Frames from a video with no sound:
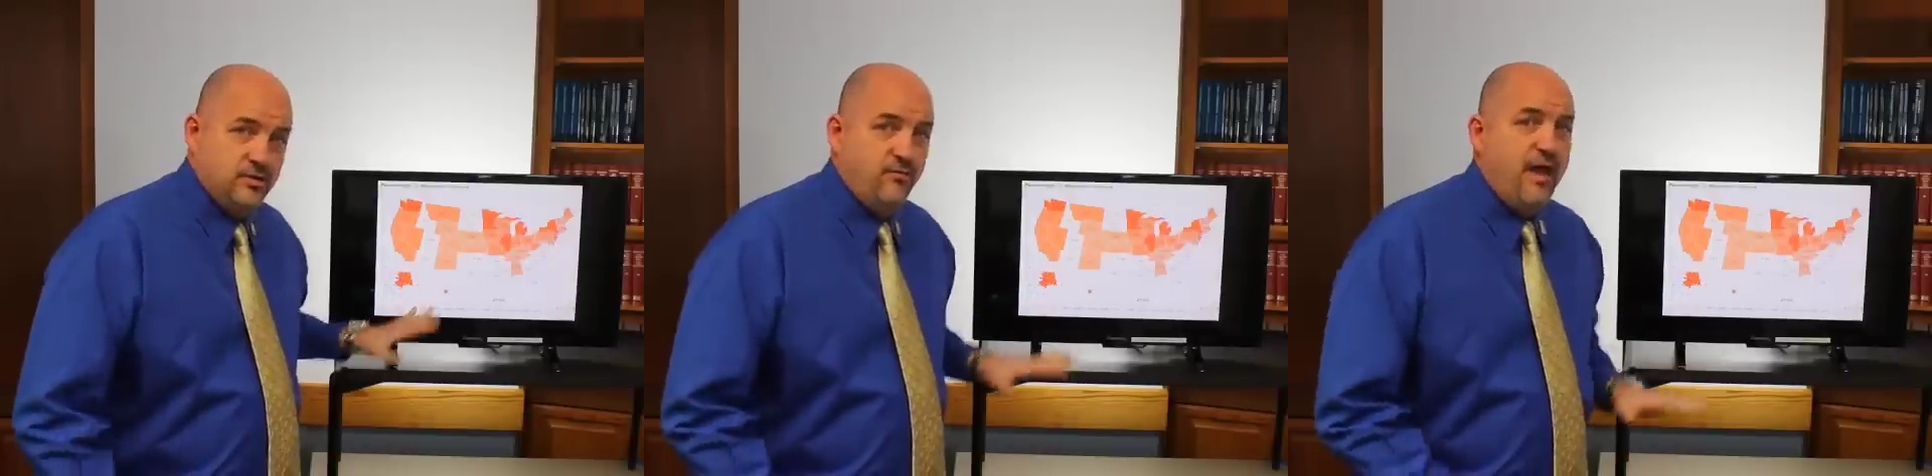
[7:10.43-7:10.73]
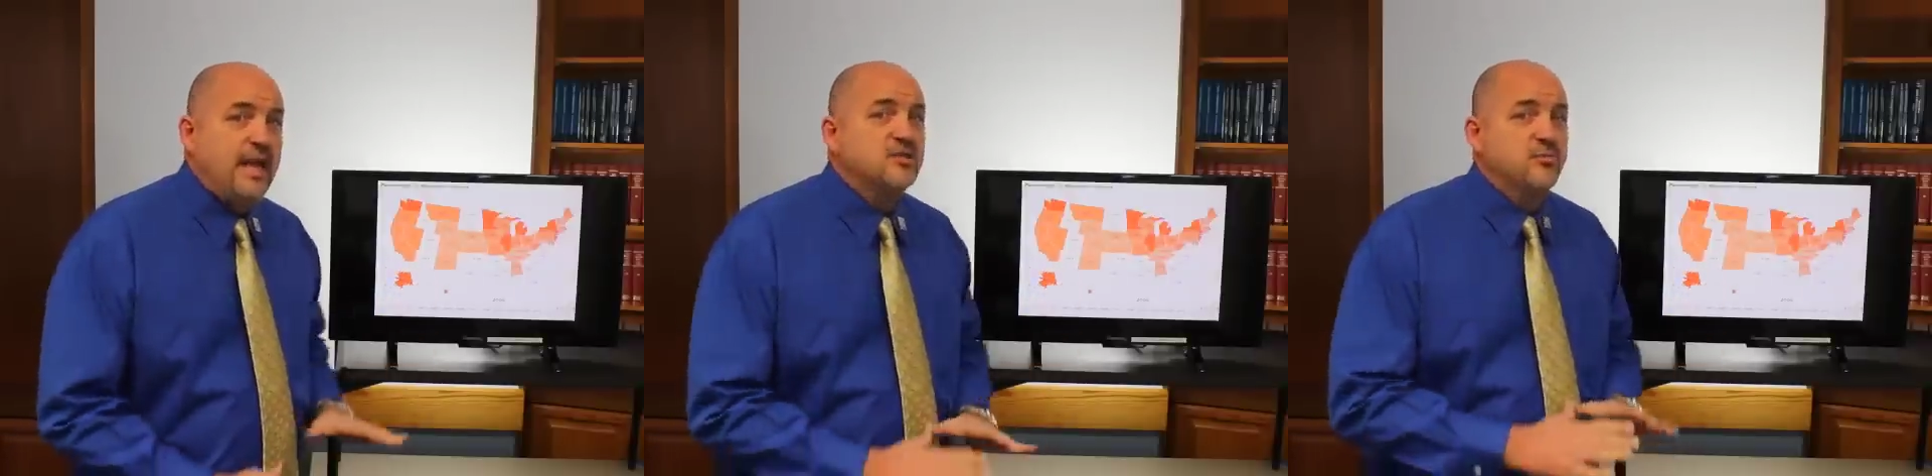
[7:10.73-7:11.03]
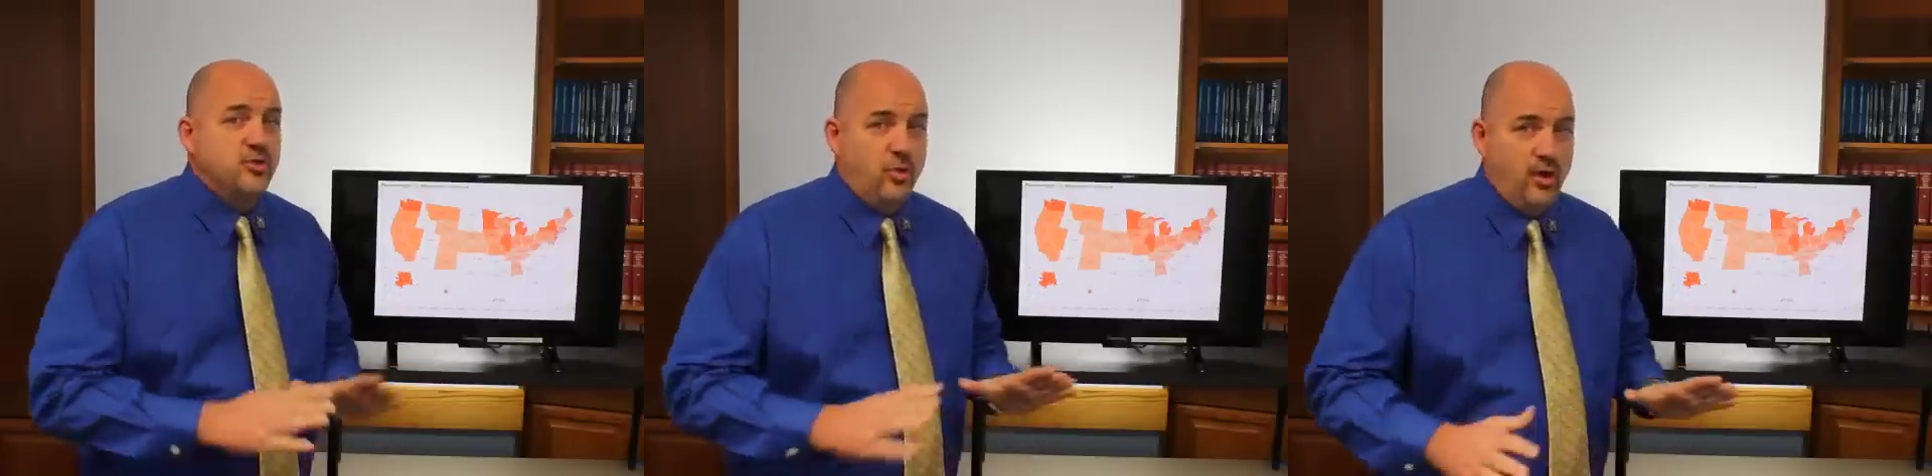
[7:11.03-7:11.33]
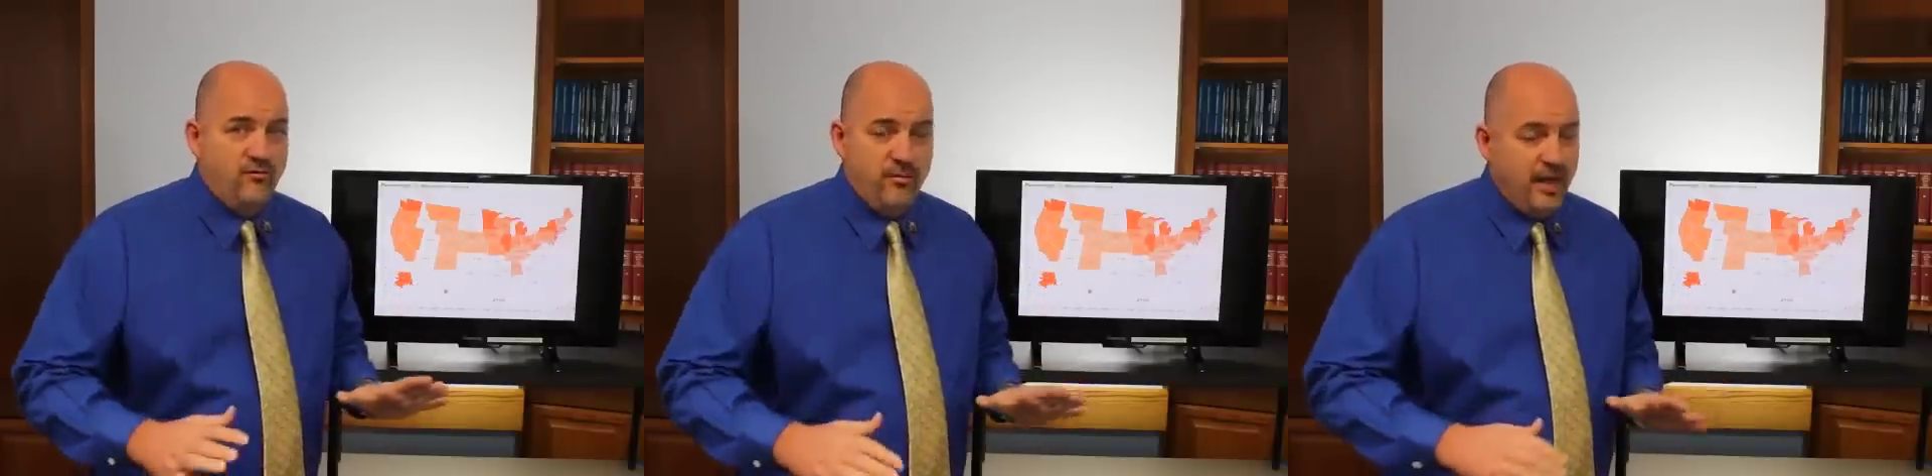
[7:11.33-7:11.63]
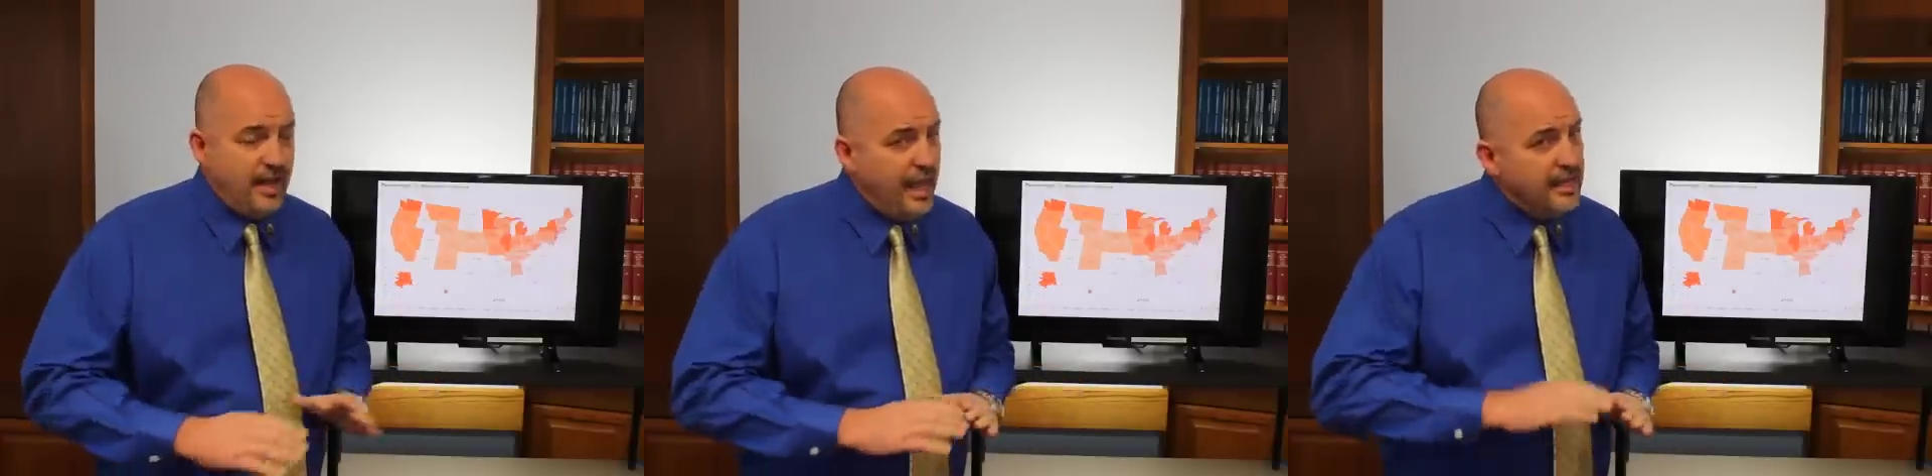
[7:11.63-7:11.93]
the vast majority of them,
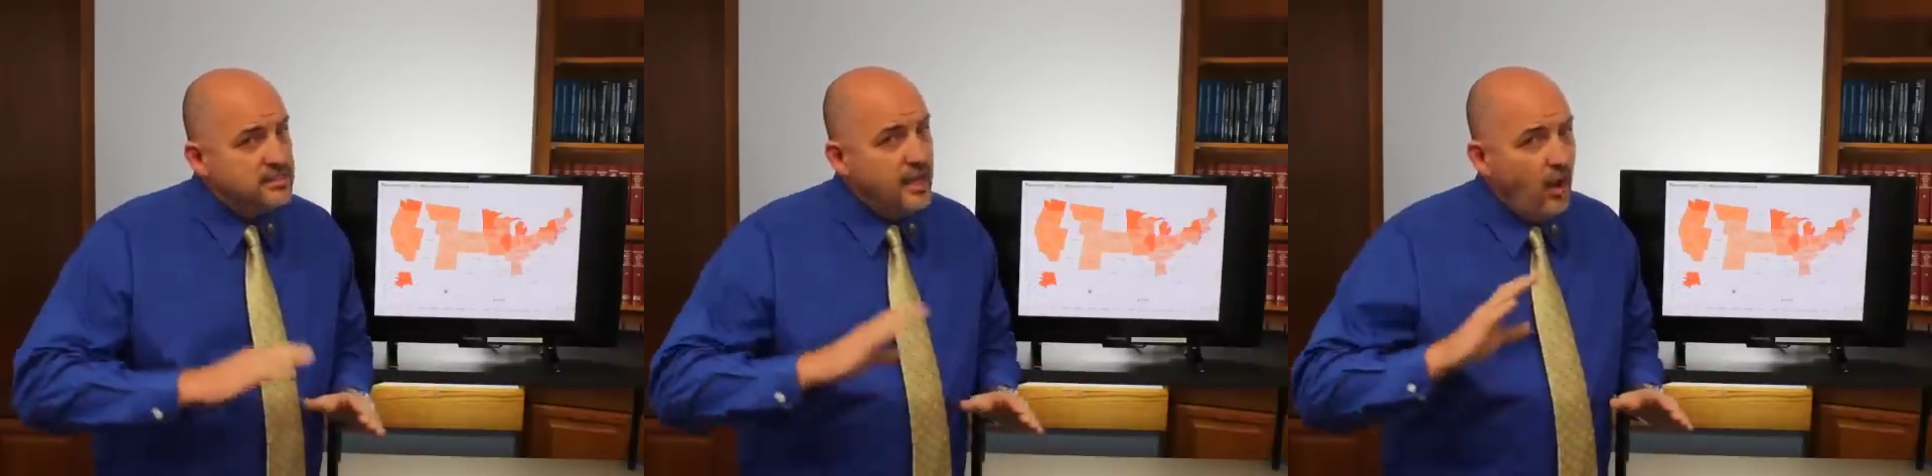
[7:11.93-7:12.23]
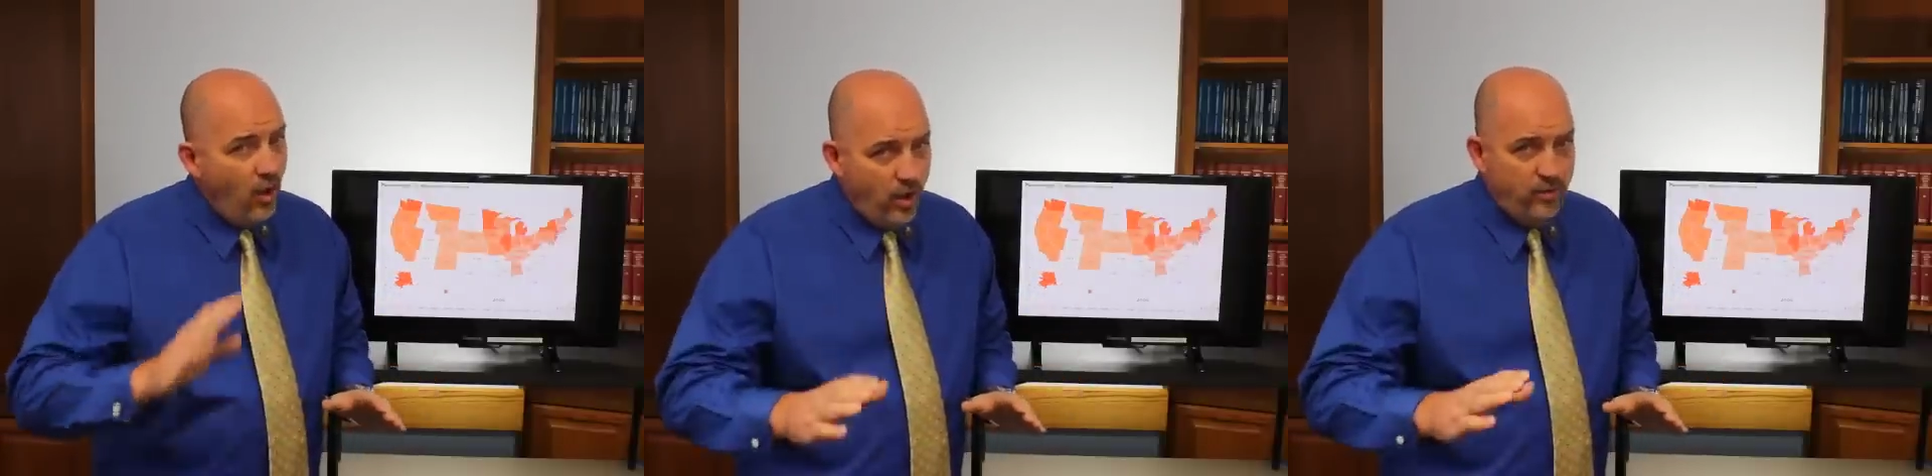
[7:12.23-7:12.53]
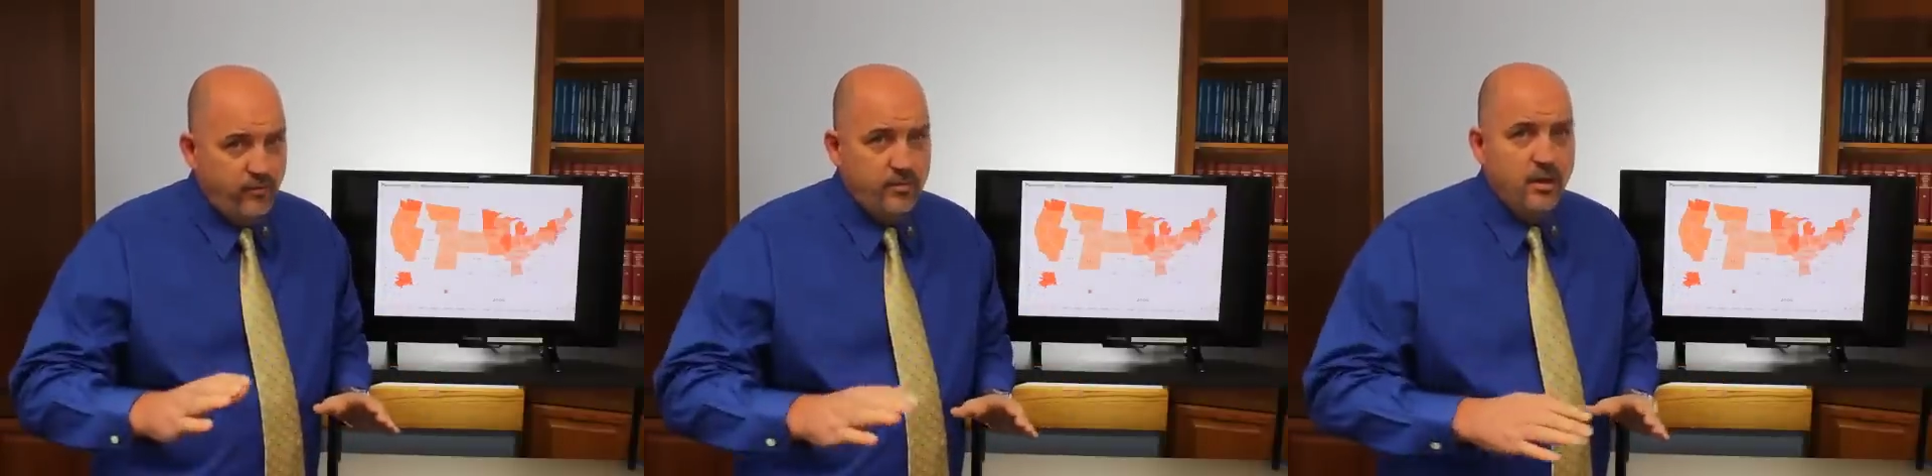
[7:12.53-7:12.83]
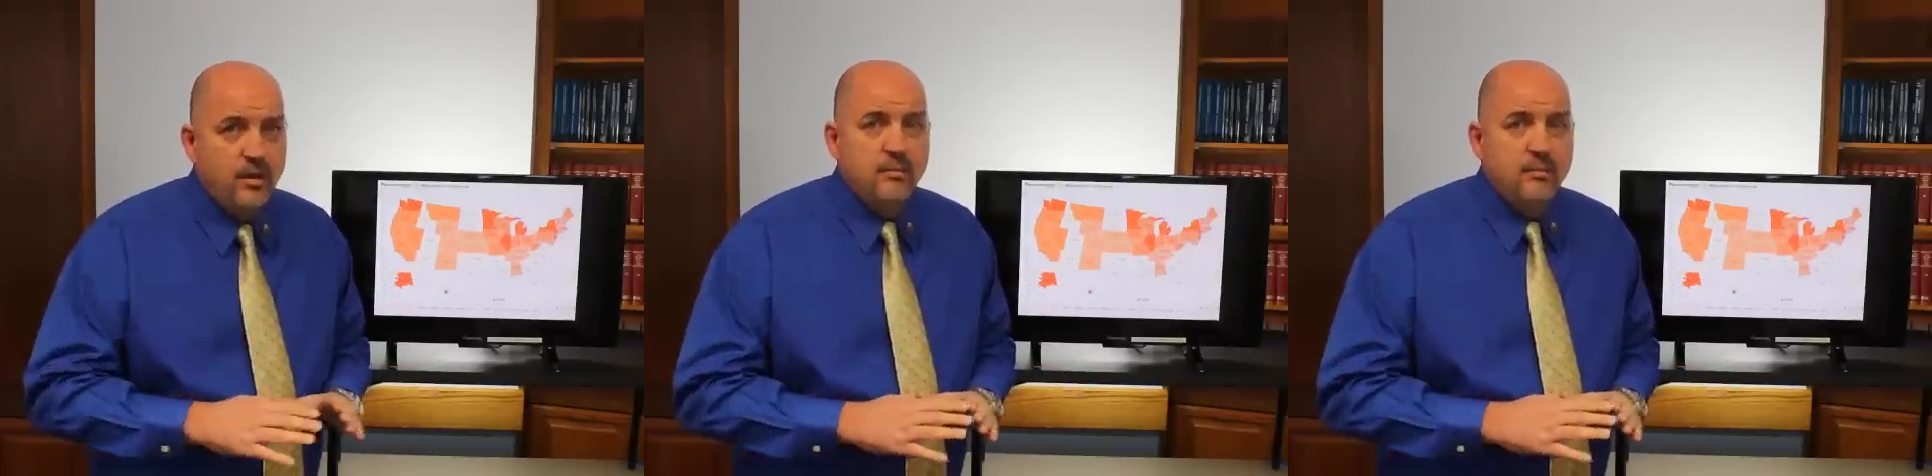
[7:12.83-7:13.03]
and I can't say all of them,